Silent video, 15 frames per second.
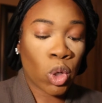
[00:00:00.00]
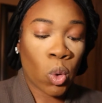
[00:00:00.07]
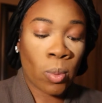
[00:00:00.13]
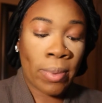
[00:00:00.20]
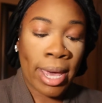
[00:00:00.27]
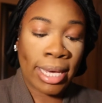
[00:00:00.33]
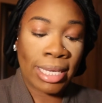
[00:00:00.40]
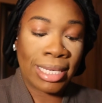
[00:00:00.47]
to go
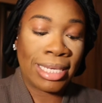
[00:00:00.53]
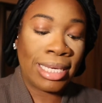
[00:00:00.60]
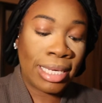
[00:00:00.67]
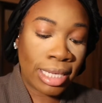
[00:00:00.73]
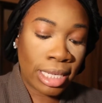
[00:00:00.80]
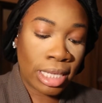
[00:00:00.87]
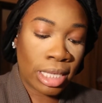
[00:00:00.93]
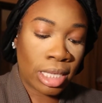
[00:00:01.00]
back
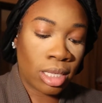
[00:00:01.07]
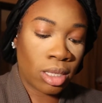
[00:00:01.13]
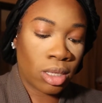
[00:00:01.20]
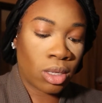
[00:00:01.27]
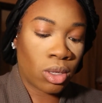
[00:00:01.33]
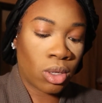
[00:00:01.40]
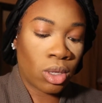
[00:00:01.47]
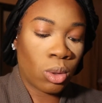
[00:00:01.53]
in
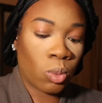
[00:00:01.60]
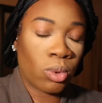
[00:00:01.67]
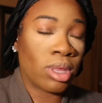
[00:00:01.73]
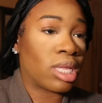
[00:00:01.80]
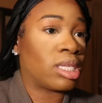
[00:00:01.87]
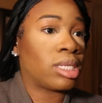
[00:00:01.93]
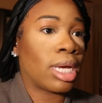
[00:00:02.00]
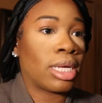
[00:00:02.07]
with
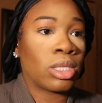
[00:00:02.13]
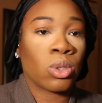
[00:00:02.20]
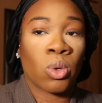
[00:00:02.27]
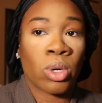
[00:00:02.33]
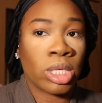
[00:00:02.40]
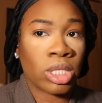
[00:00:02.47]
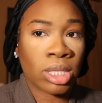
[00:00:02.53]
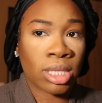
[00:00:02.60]
the
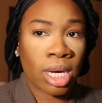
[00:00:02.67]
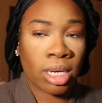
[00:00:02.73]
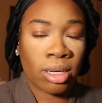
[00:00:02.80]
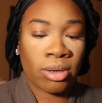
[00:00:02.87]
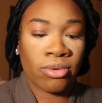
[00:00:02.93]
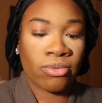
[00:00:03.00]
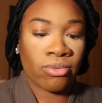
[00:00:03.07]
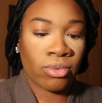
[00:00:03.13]
Tansor and just kind
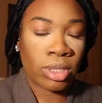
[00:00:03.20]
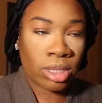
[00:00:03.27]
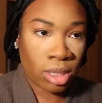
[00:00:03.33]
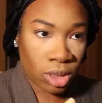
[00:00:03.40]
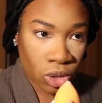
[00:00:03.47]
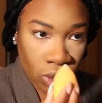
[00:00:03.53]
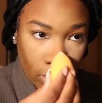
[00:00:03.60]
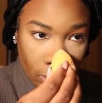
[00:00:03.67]
of
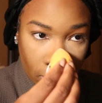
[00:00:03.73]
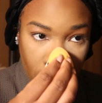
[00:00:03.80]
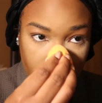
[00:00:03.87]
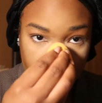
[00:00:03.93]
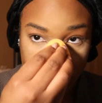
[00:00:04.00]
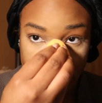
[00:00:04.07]
retouch that up.